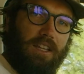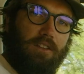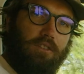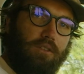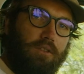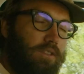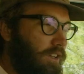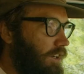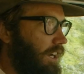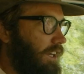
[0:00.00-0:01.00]
and then
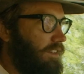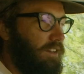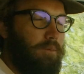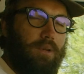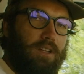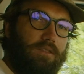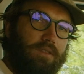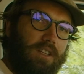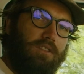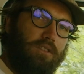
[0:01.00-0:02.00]
choose the kite that
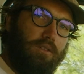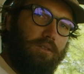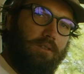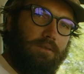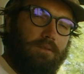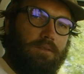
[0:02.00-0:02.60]
best fits you.